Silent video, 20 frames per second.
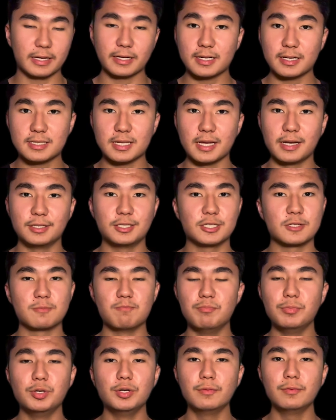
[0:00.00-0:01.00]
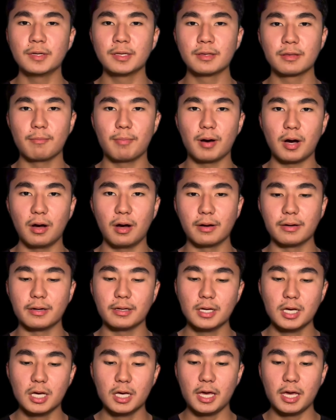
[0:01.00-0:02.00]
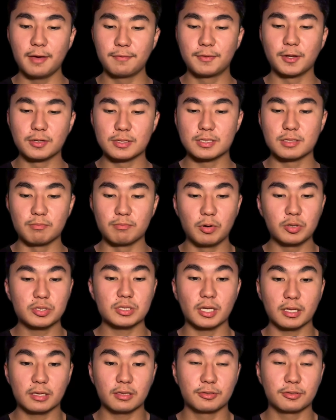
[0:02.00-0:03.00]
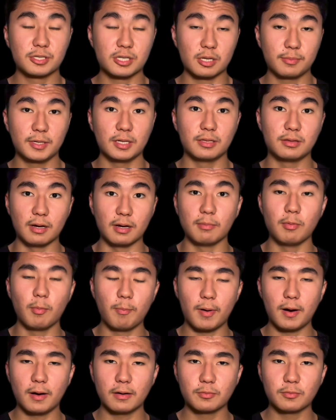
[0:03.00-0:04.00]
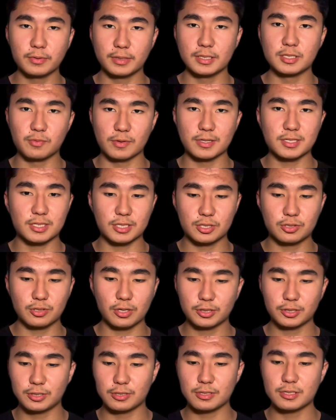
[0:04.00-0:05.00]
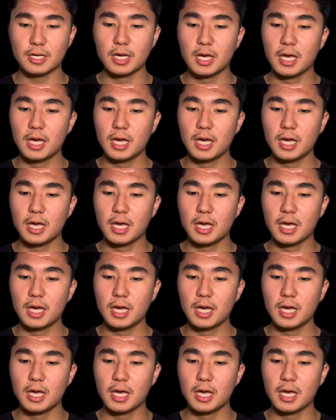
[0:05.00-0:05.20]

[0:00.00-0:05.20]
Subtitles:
I said, just moving the bond. If there's most likely there's going to be a double bond with these resonance structures,